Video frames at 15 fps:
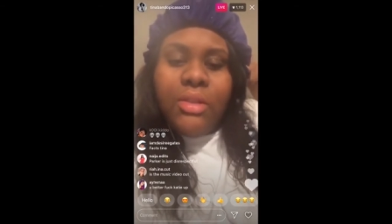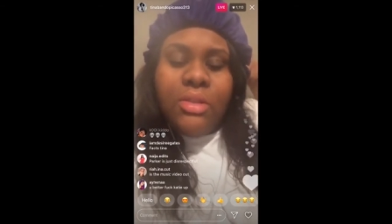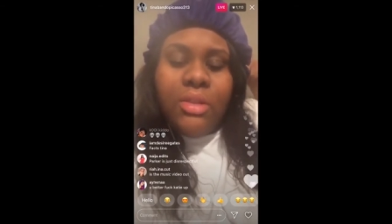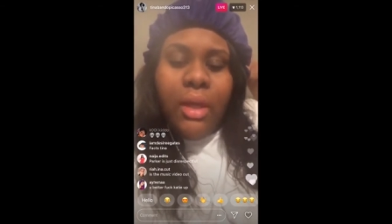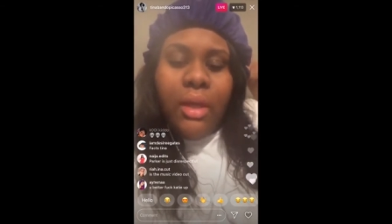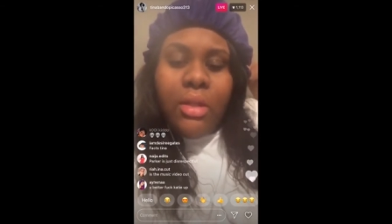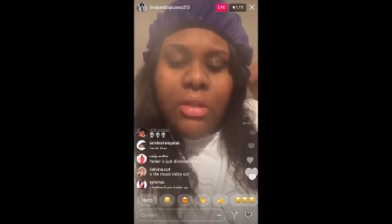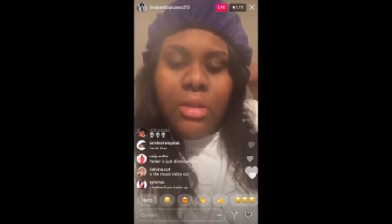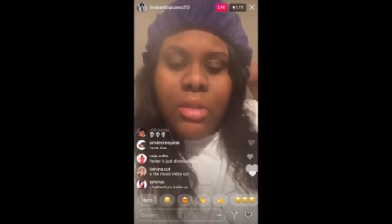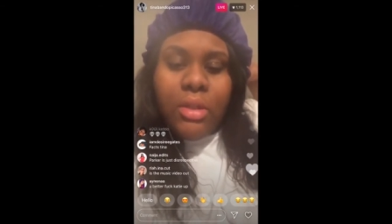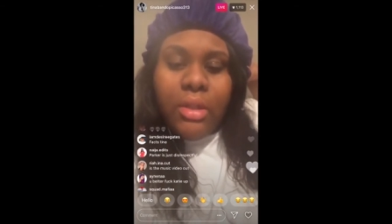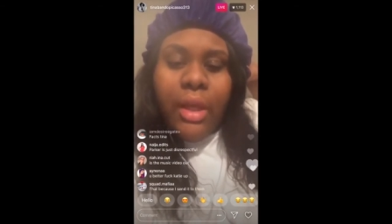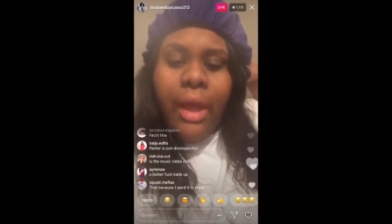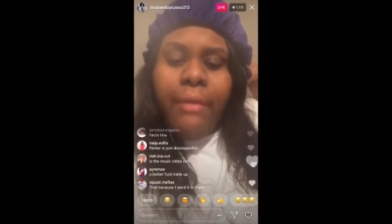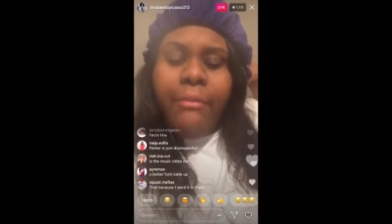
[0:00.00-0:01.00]

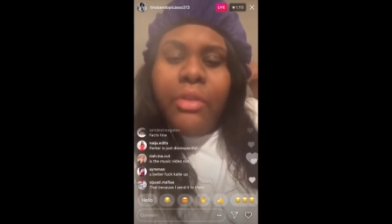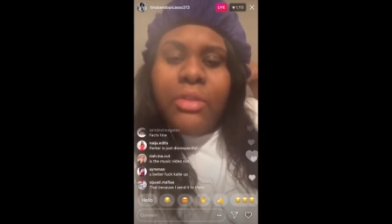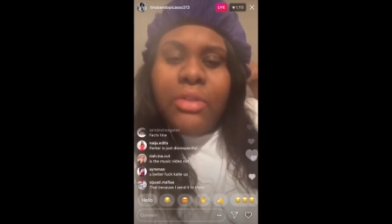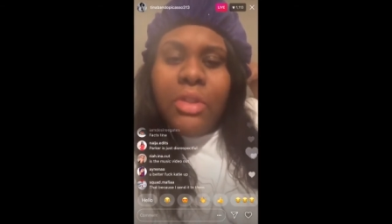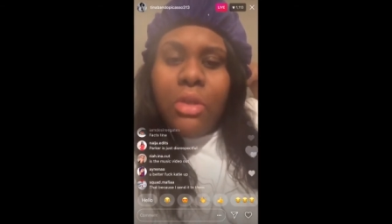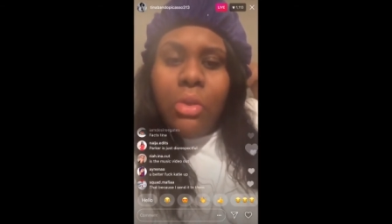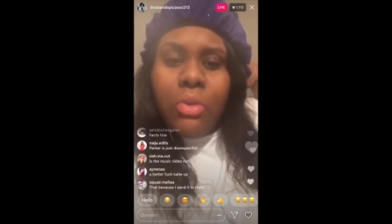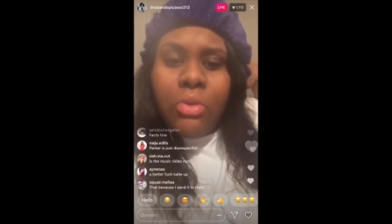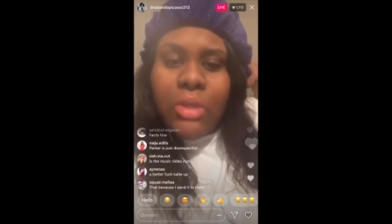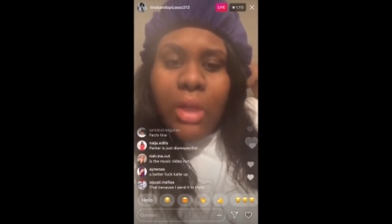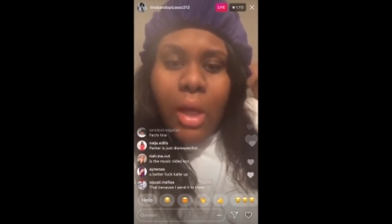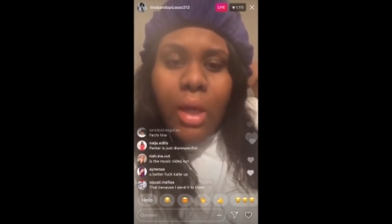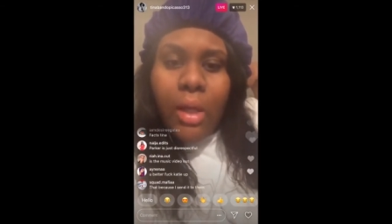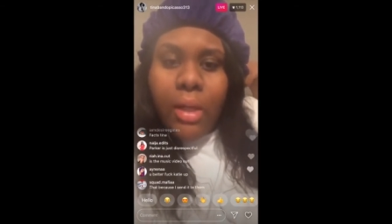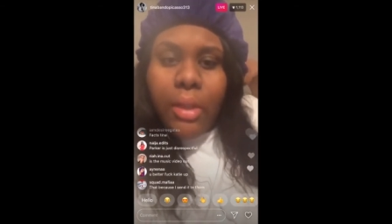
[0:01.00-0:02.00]
Exactly. Every single
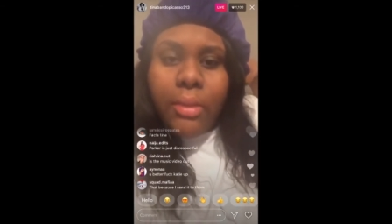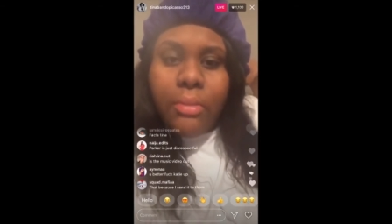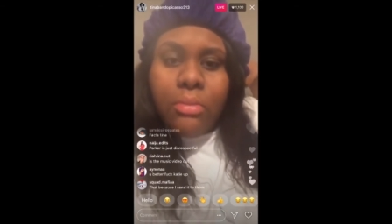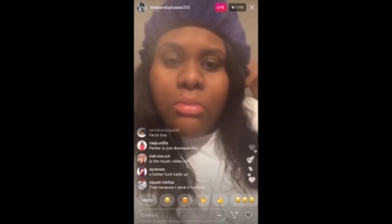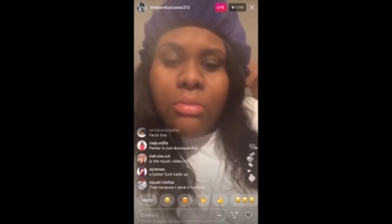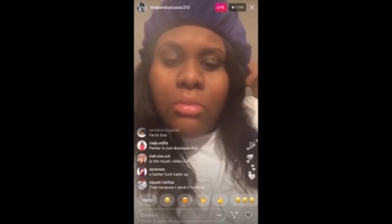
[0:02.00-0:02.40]
time.